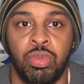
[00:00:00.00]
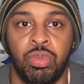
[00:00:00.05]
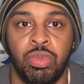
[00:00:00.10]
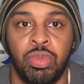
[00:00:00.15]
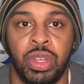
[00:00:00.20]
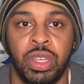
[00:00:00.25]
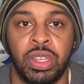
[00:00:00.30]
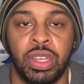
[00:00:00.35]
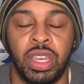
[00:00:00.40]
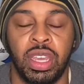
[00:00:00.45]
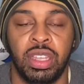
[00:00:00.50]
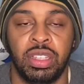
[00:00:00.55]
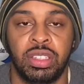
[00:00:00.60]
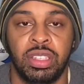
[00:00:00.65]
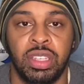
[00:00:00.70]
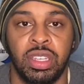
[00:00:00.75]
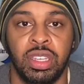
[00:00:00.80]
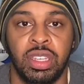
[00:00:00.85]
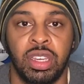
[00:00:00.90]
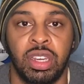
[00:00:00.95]
Week
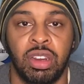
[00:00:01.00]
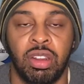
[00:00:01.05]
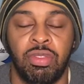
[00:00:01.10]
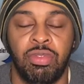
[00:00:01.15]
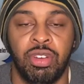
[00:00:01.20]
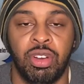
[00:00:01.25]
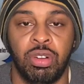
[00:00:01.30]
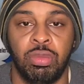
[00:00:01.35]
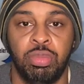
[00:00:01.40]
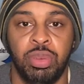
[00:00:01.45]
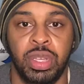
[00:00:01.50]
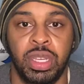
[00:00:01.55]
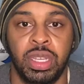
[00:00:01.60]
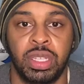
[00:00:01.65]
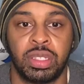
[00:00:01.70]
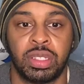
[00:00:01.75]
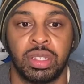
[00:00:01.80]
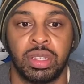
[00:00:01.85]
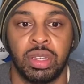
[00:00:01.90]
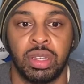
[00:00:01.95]
18 NFL
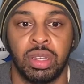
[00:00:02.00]
picks.